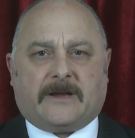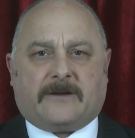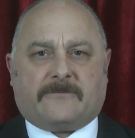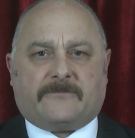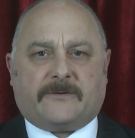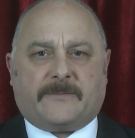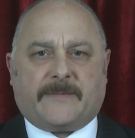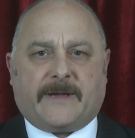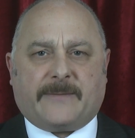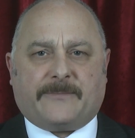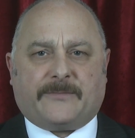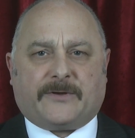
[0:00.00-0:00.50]

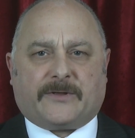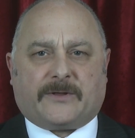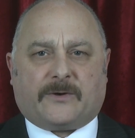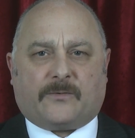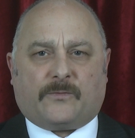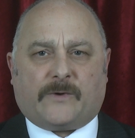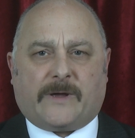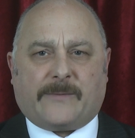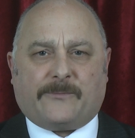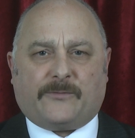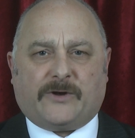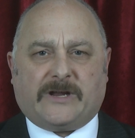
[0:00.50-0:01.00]
Remember that
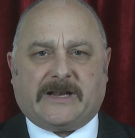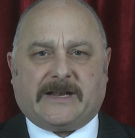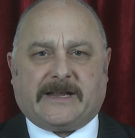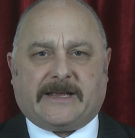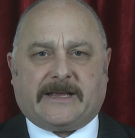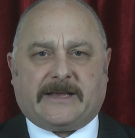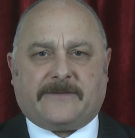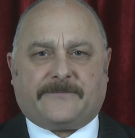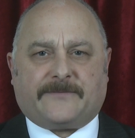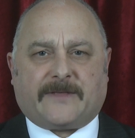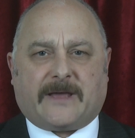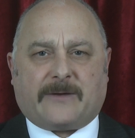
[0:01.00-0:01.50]
when we
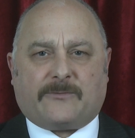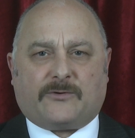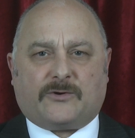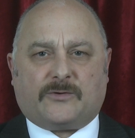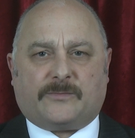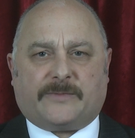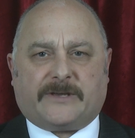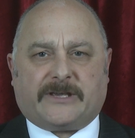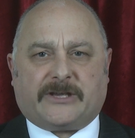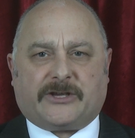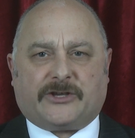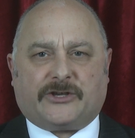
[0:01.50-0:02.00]
leave, there will
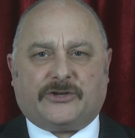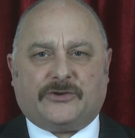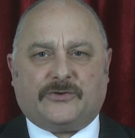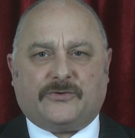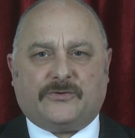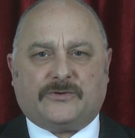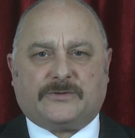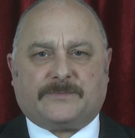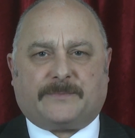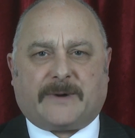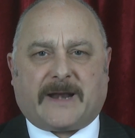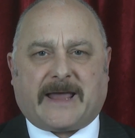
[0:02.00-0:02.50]
be a
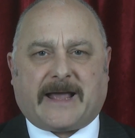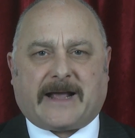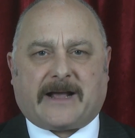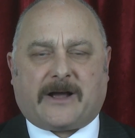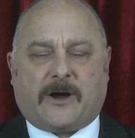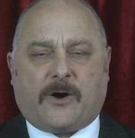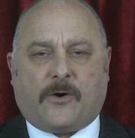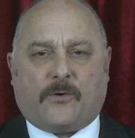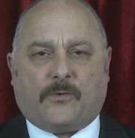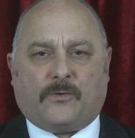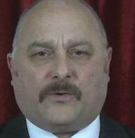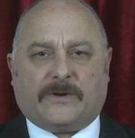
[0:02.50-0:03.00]
huge black
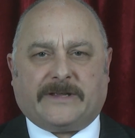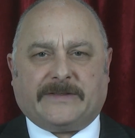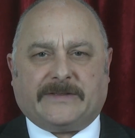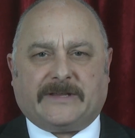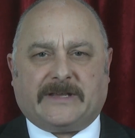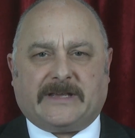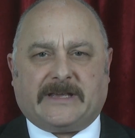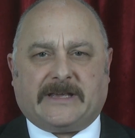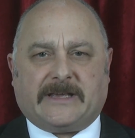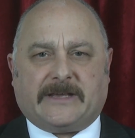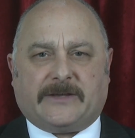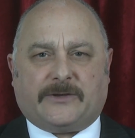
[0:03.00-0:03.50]
hole in
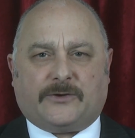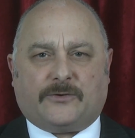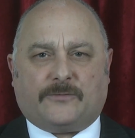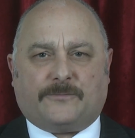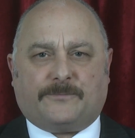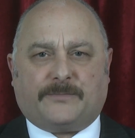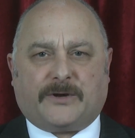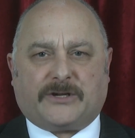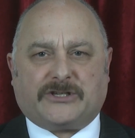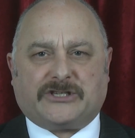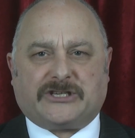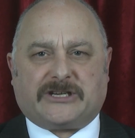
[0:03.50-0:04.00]
the EU
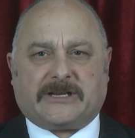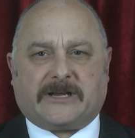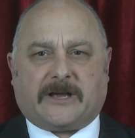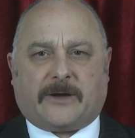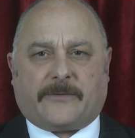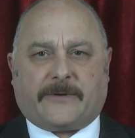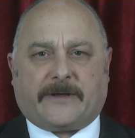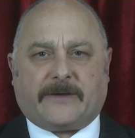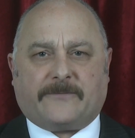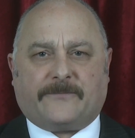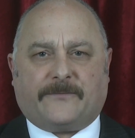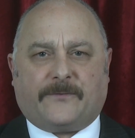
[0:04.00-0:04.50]
budget
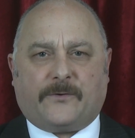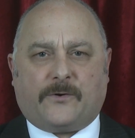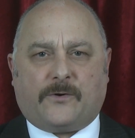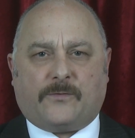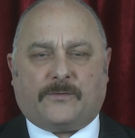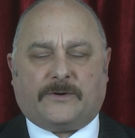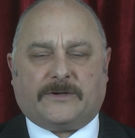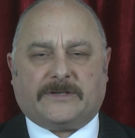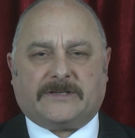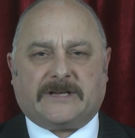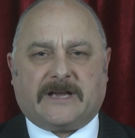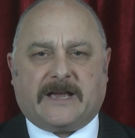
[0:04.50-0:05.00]
going
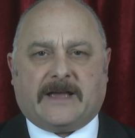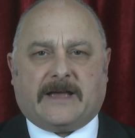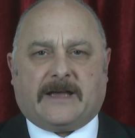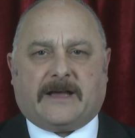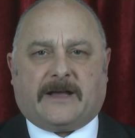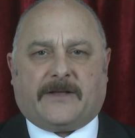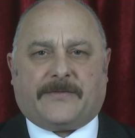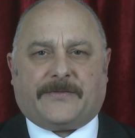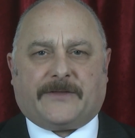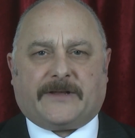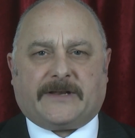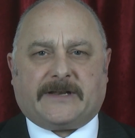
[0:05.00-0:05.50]
forward,
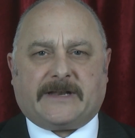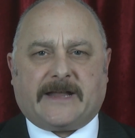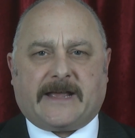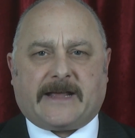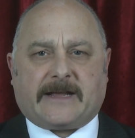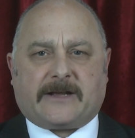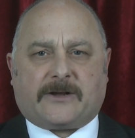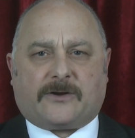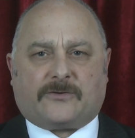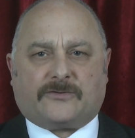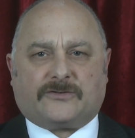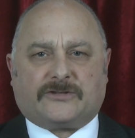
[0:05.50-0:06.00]
and the
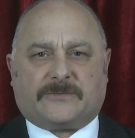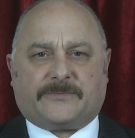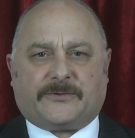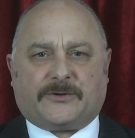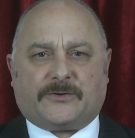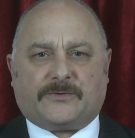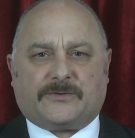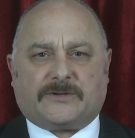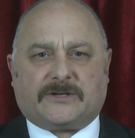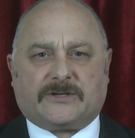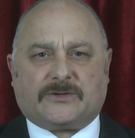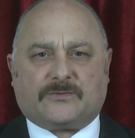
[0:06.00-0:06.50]
net
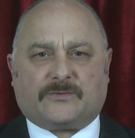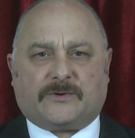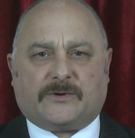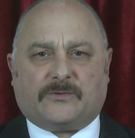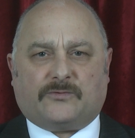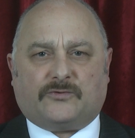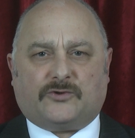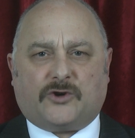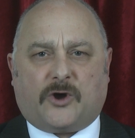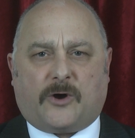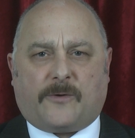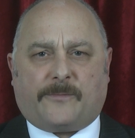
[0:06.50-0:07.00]
contributors will
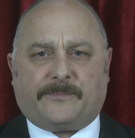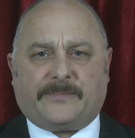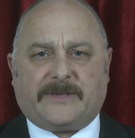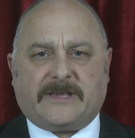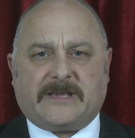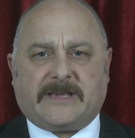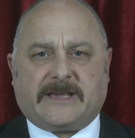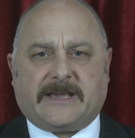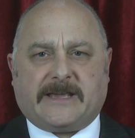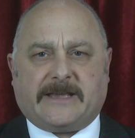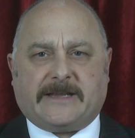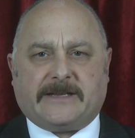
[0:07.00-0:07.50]
not
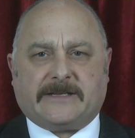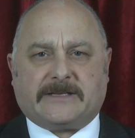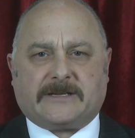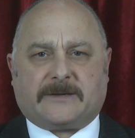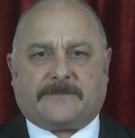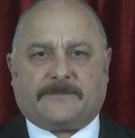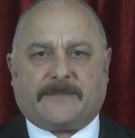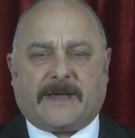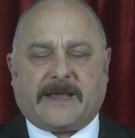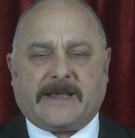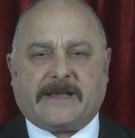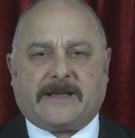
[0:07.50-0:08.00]
be keen to
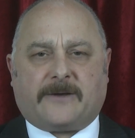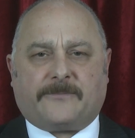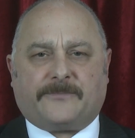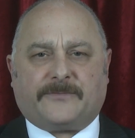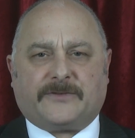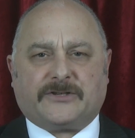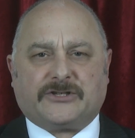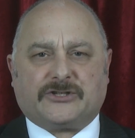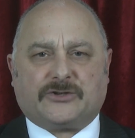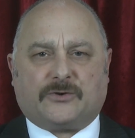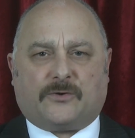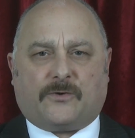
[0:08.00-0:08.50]
make up
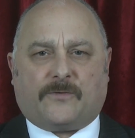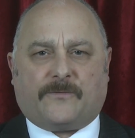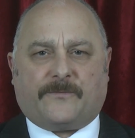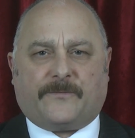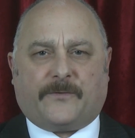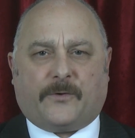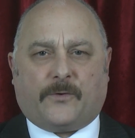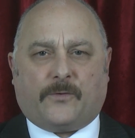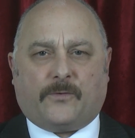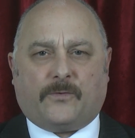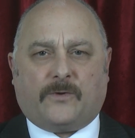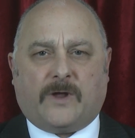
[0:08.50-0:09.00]
the
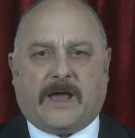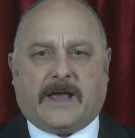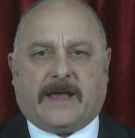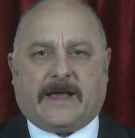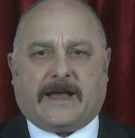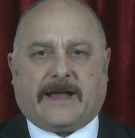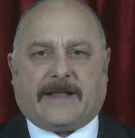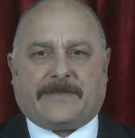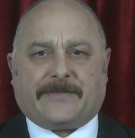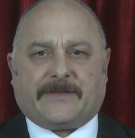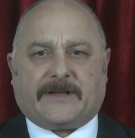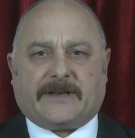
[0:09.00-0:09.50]
shortfall,
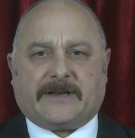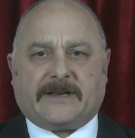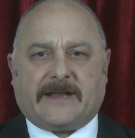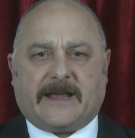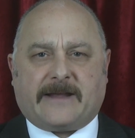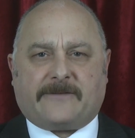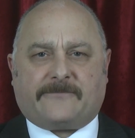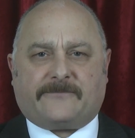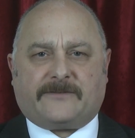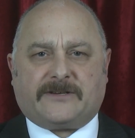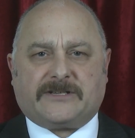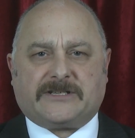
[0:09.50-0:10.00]
and the
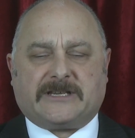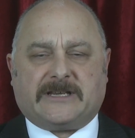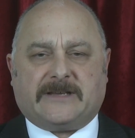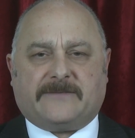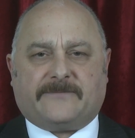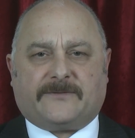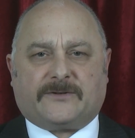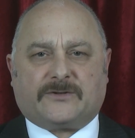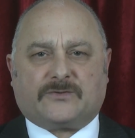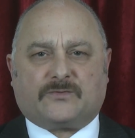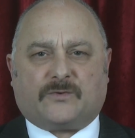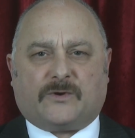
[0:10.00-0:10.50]
net
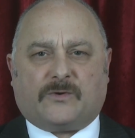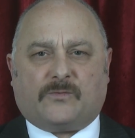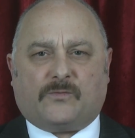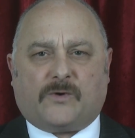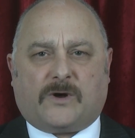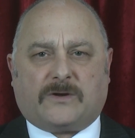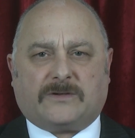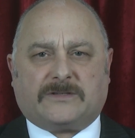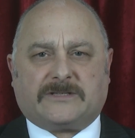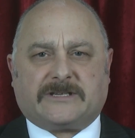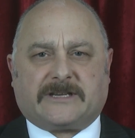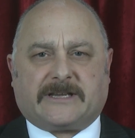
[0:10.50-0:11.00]
receivers will
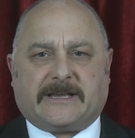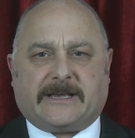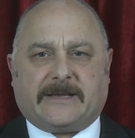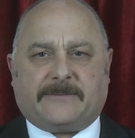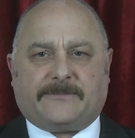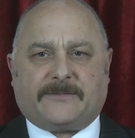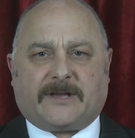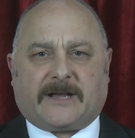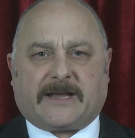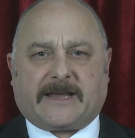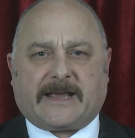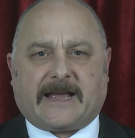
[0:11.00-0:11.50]
want to
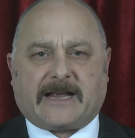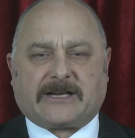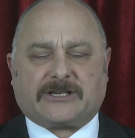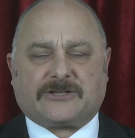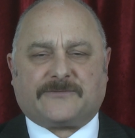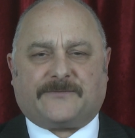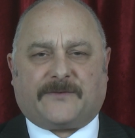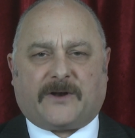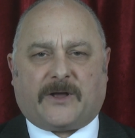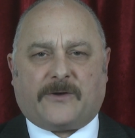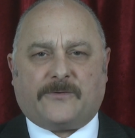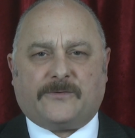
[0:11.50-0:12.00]
keep the cash
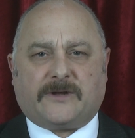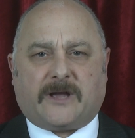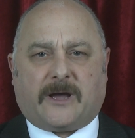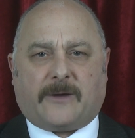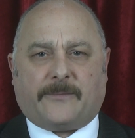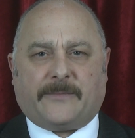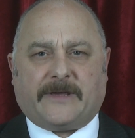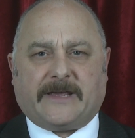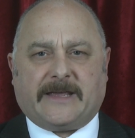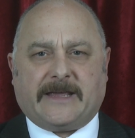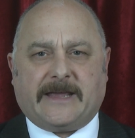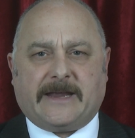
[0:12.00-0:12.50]
flow
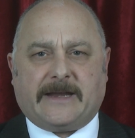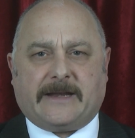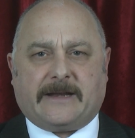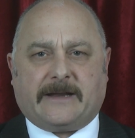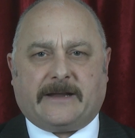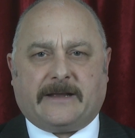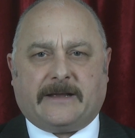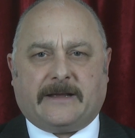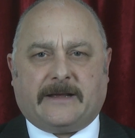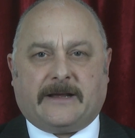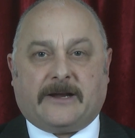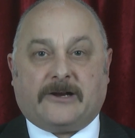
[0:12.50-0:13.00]
coming
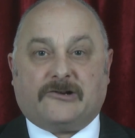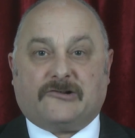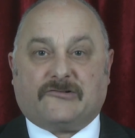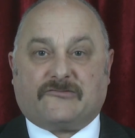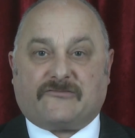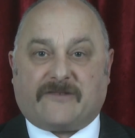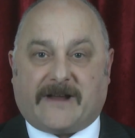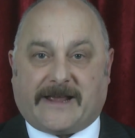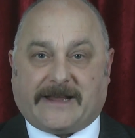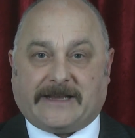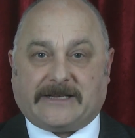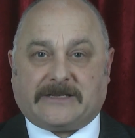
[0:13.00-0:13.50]
in.
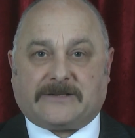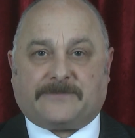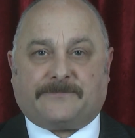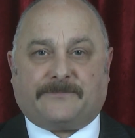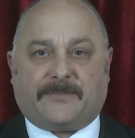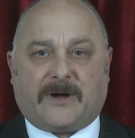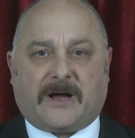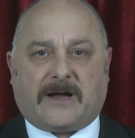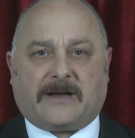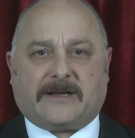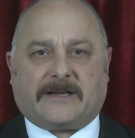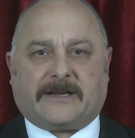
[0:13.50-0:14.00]
Great
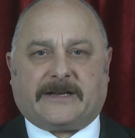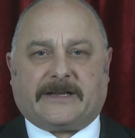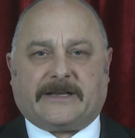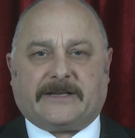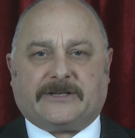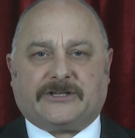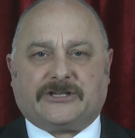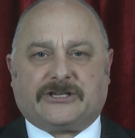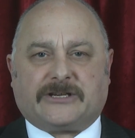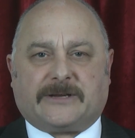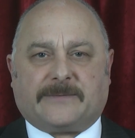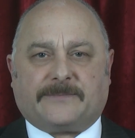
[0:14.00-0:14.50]

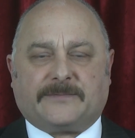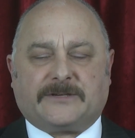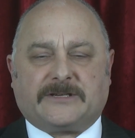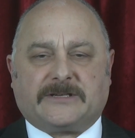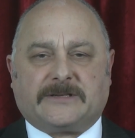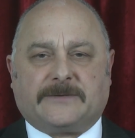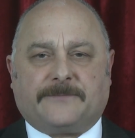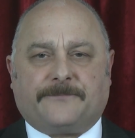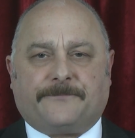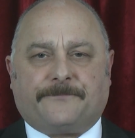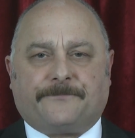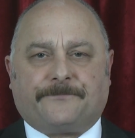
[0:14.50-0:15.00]
bargaining chips.